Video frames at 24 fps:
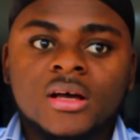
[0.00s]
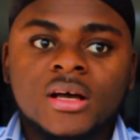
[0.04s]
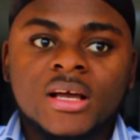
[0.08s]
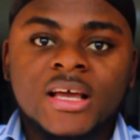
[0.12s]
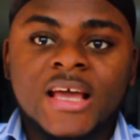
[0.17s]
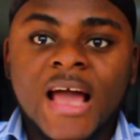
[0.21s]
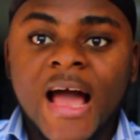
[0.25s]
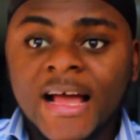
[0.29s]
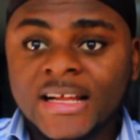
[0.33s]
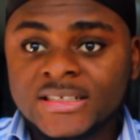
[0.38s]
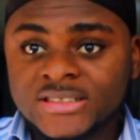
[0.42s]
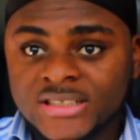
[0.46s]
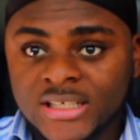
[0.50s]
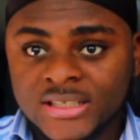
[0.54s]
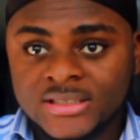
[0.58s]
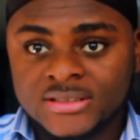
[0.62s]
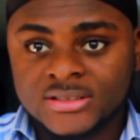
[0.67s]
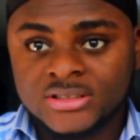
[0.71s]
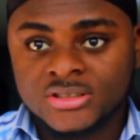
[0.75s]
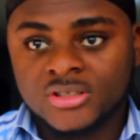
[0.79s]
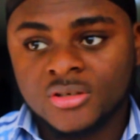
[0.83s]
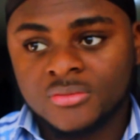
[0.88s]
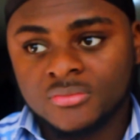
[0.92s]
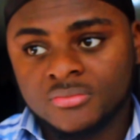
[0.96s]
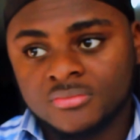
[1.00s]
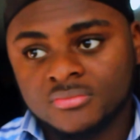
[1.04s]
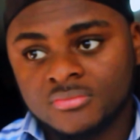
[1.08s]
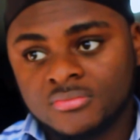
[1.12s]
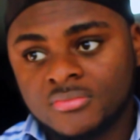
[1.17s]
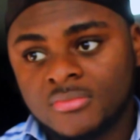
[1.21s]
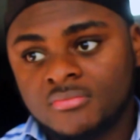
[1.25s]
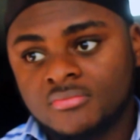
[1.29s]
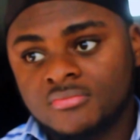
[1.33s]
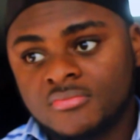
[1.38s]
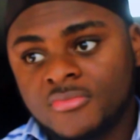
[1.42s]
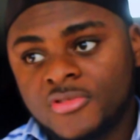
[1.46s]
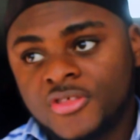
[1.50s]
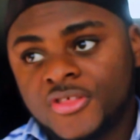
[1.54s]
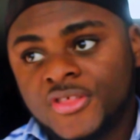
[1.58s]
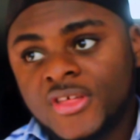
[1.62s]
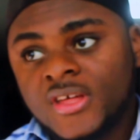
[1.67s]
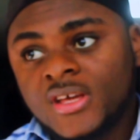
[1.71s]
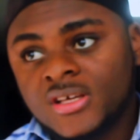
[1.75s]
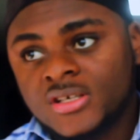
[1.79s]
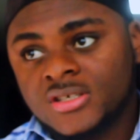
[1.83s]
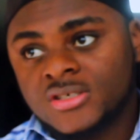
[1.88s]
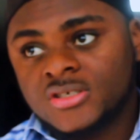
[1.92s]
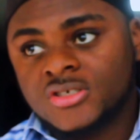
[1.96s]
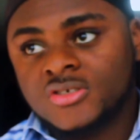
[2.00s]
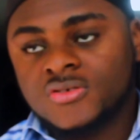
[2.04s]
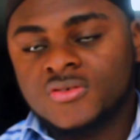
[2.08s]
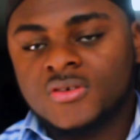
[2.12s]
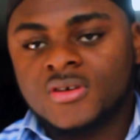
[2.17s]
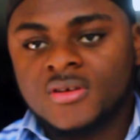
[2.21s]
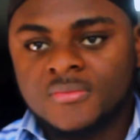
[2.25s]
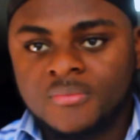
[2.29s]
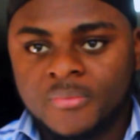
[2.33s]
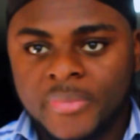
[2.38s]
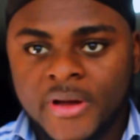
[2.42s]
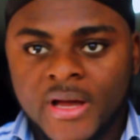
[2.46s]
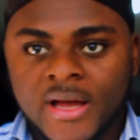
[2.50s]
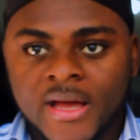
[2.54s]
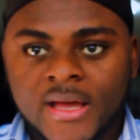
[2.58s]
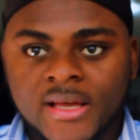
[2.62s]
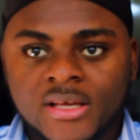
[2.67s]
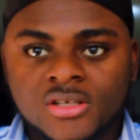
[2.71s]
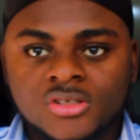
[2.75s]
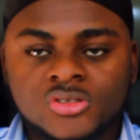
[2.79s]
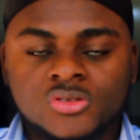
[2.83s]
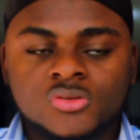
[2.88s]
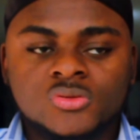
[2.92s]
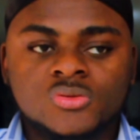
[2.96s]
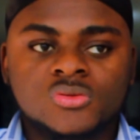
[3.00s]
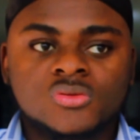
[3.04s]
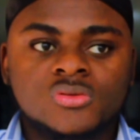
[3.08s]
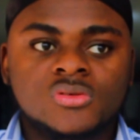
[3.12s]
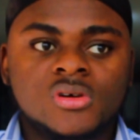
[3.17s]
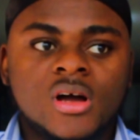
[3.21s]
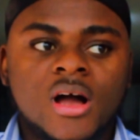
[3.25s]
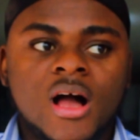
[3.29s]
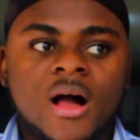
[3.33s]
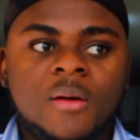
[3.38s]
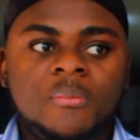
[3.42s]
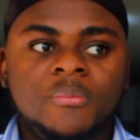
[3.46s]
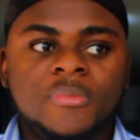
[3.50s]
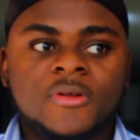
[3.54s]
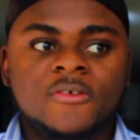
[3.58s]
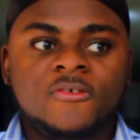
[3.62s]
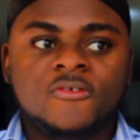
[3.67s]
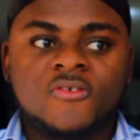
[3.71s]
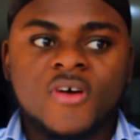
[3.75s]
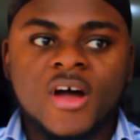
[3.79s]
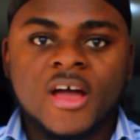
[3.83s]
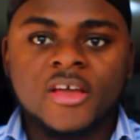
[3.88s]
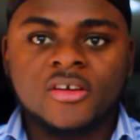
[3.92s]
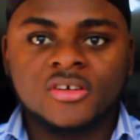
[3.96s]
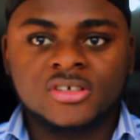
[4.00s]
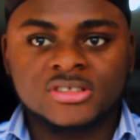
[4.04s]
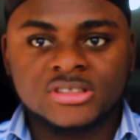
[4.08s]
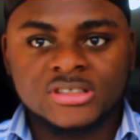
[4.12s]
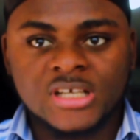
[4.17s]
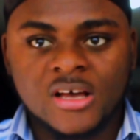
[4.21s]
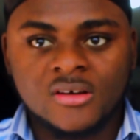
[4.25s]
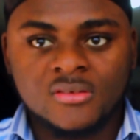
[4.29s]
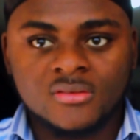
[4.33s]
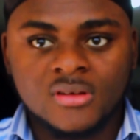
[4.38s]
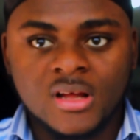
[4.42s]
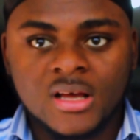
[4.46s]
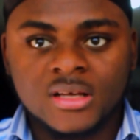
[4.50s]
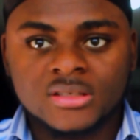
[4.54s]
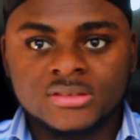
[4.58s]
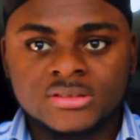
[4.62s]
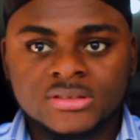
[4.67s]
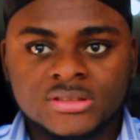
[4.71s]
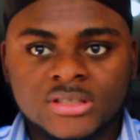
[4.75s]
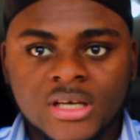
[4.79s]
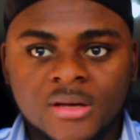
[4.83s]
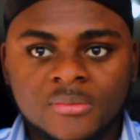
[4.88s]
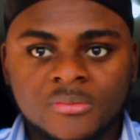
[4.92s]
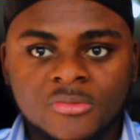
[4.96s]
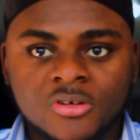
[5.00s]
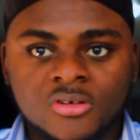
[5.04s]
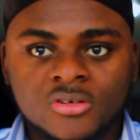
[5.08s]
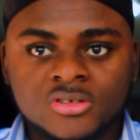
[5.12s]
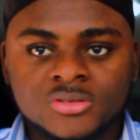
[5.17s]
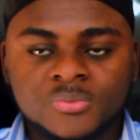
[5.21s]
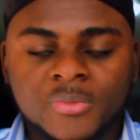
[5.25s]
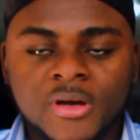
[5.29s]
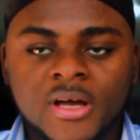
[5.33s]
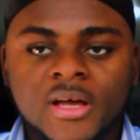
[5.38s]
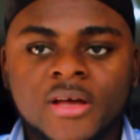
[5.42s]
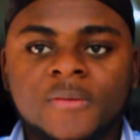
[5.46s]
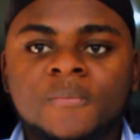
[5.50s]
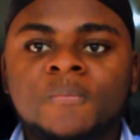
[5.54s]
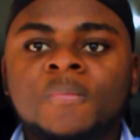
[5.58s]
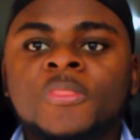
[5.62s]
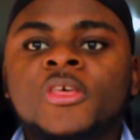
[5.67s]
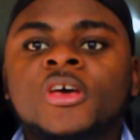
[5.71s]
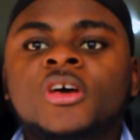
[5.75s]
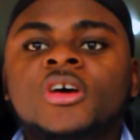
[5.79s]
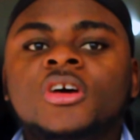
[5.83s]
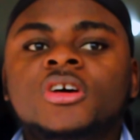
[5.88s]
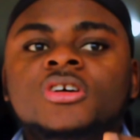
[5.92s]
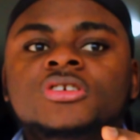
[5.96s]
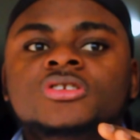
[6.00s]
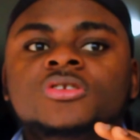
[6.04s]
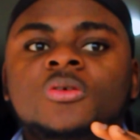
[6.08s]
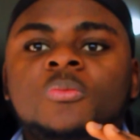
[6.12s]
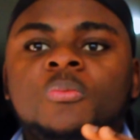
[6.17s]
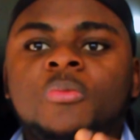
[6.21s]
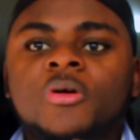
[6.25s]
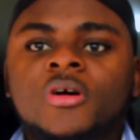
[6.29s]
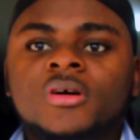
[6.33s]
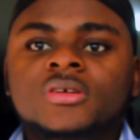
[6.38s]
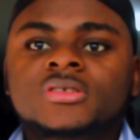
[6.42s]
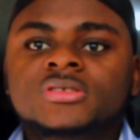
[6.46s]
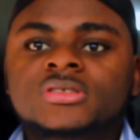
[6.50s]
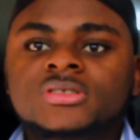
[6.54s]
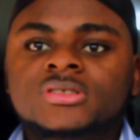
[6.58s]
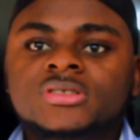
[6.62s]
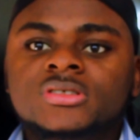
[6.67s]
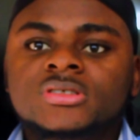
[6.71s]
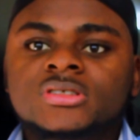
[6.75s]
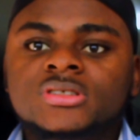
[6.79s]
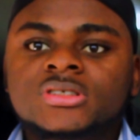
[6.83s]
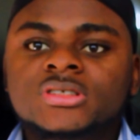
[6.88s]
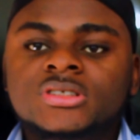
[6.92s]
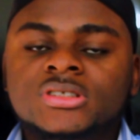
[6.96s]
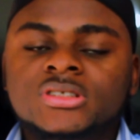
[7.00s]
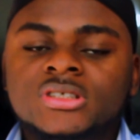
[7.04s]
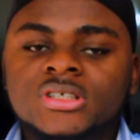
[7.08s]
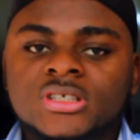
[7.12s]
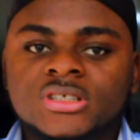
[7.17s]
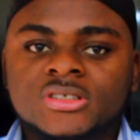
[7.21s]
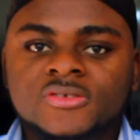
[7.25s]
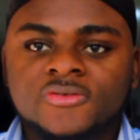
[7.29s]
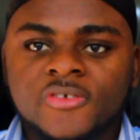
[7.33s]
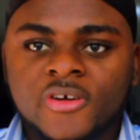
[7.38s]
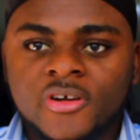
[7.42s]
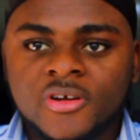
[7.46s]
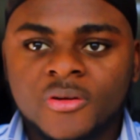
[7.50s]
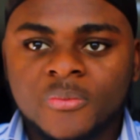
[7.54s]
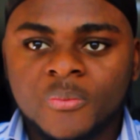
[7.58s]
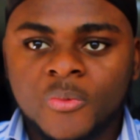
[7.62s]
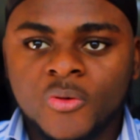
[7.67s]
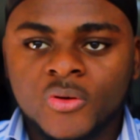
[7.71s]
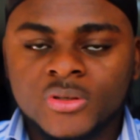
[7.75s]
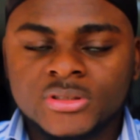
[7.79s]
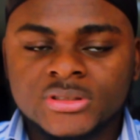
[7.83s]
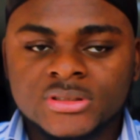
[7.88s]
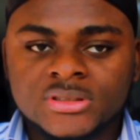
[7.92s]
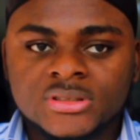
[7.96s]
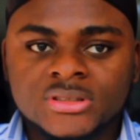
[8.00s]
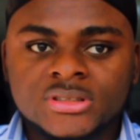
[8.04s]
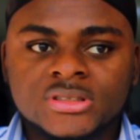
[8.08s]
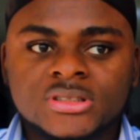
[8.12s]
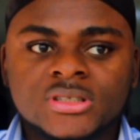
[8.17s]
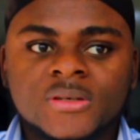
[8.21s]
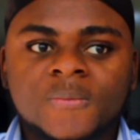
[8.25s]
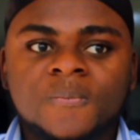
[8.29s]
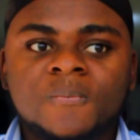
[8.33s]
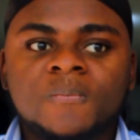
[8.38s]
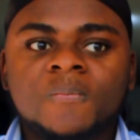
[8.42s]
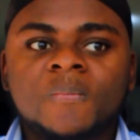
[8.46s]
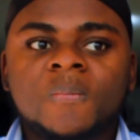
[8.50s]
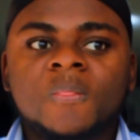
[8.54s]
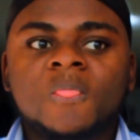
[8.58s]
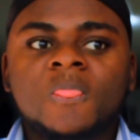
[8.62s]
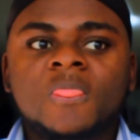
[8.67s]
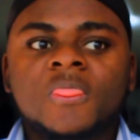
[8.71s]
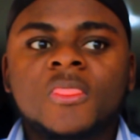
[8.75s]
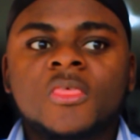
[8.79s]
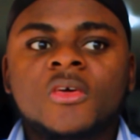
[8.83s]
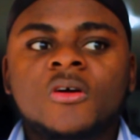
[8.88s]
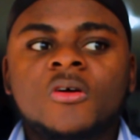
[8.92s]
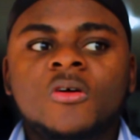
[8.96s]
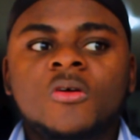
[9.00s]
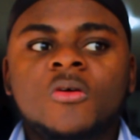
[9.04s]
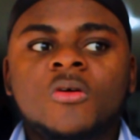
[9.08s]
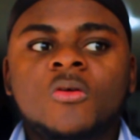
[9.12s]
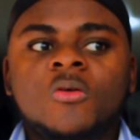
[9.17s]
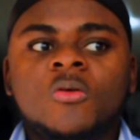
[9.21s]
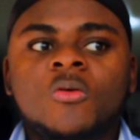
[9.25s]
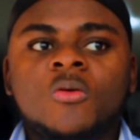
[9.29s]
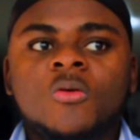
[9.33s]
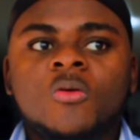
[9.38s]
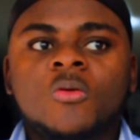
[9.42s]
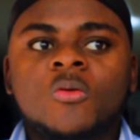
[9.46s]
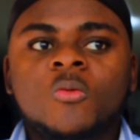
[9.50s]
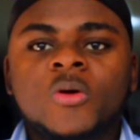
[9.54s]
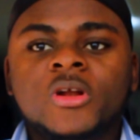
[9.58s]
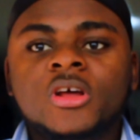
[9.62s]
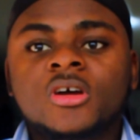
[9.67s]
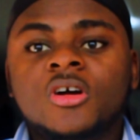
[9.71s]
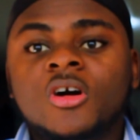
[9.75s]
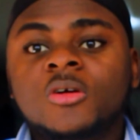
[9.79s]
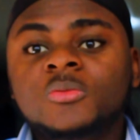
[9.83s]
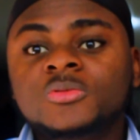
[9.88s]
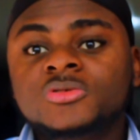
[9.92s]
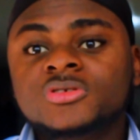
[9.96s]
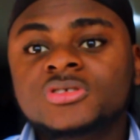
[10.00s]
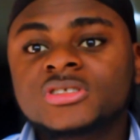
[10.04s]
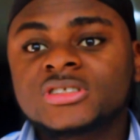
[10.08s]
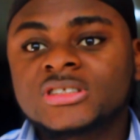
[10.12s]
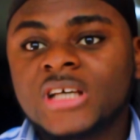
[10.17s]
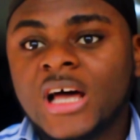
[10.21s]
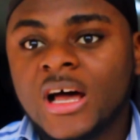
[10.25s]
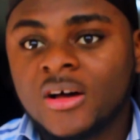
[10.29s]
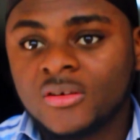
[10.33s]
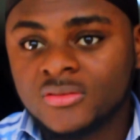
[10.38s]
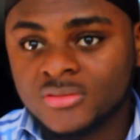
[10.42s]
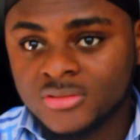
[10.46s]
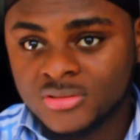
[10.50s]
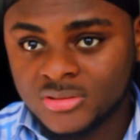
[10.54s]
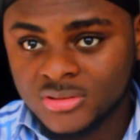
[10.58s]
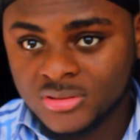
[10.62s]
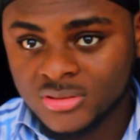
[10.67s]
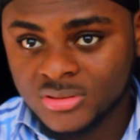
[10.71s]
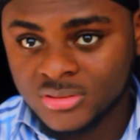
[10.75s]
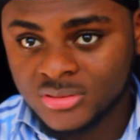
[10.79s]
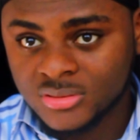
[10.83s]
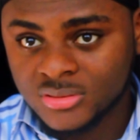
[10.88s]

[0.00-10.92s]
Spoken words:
gadgets, some things you can buy to amplify your sound as time goes by. So, but this is very important. When it comes to sound,